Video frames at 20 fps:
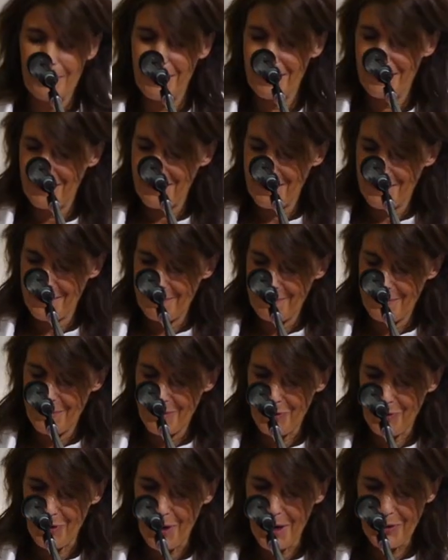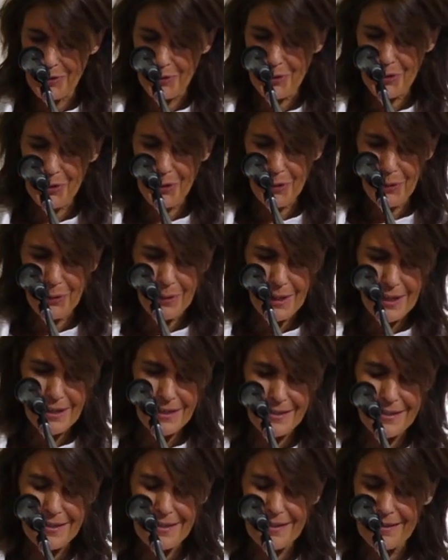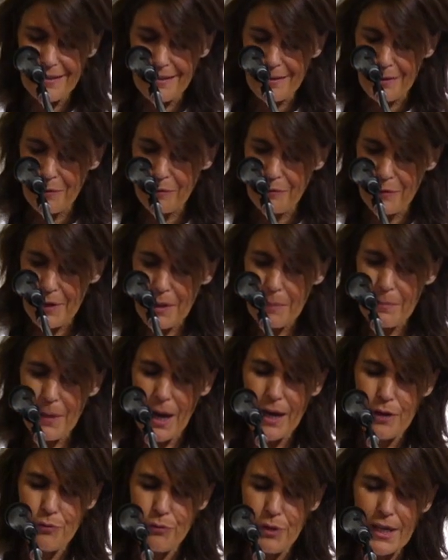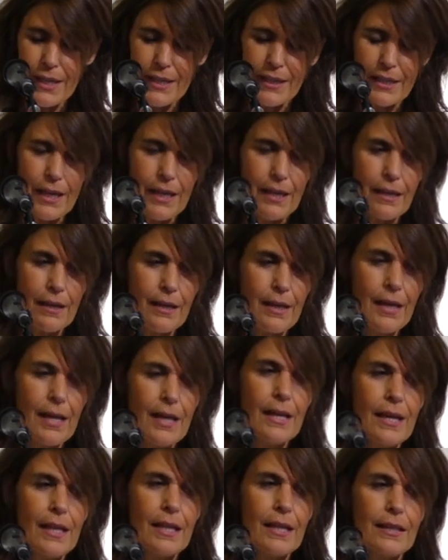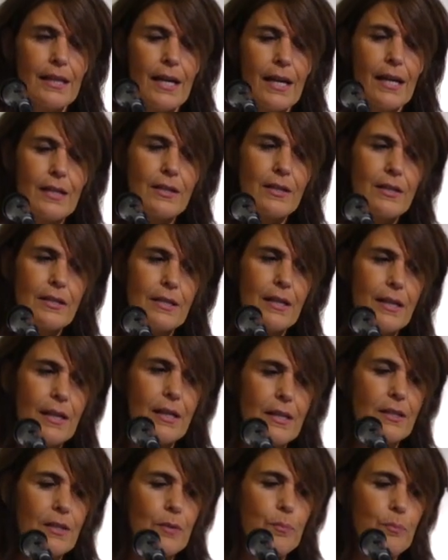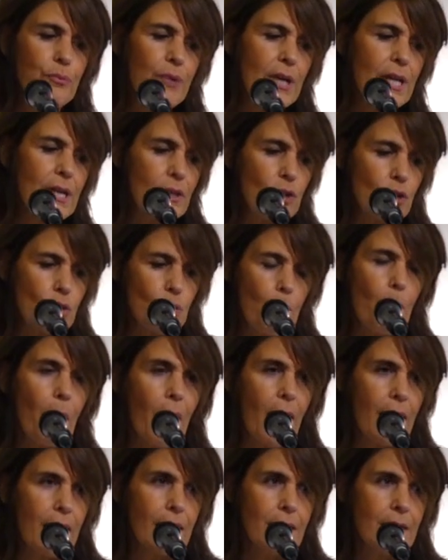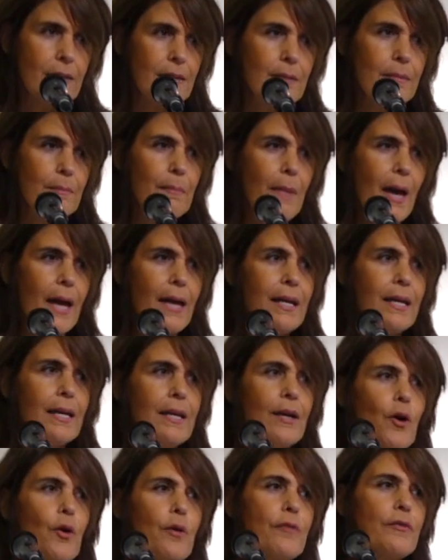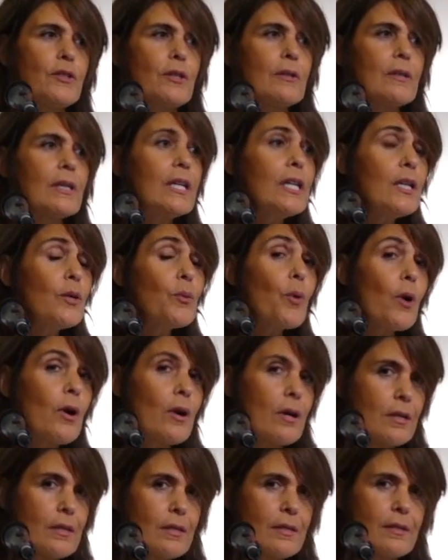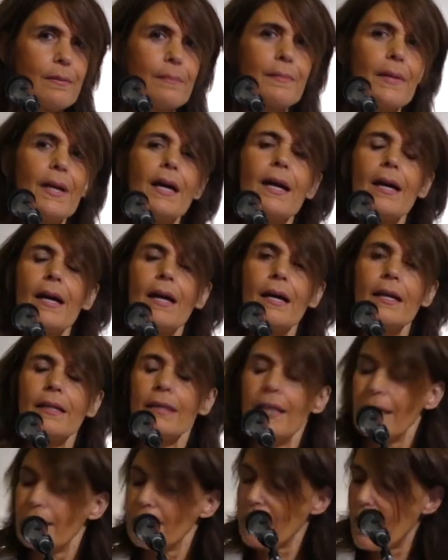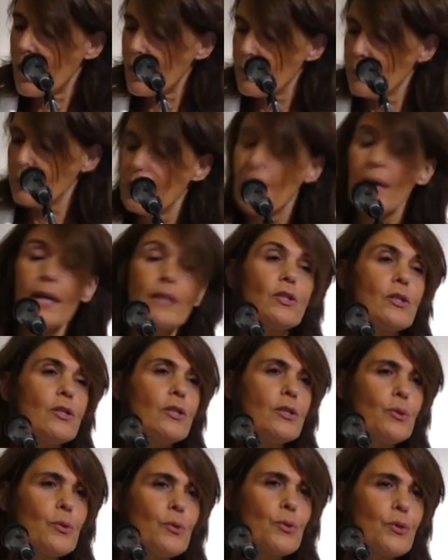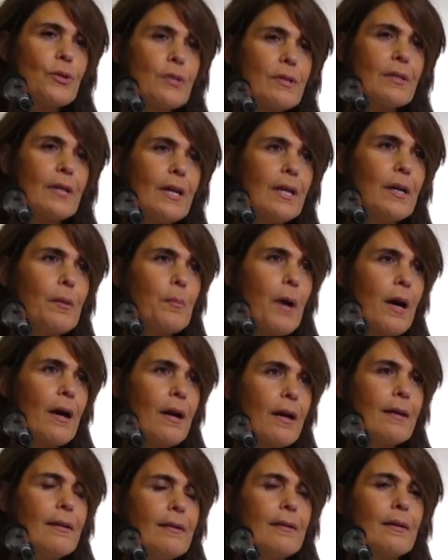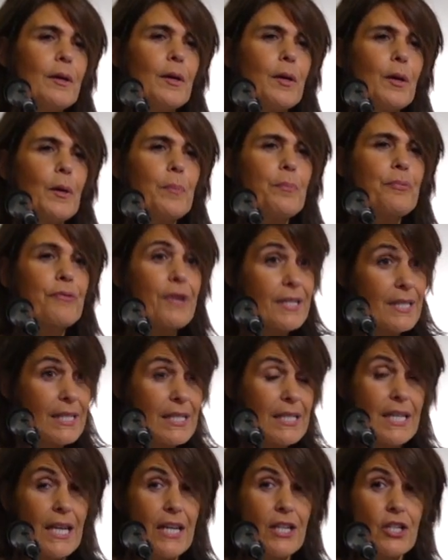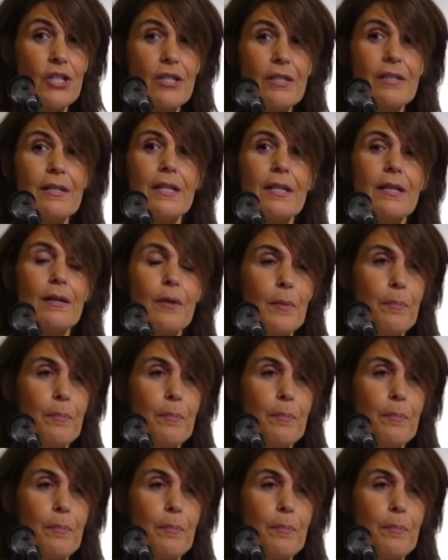I tried to show you that film. I really think that it brings to mind many of the key words that I would like to use in my presentation.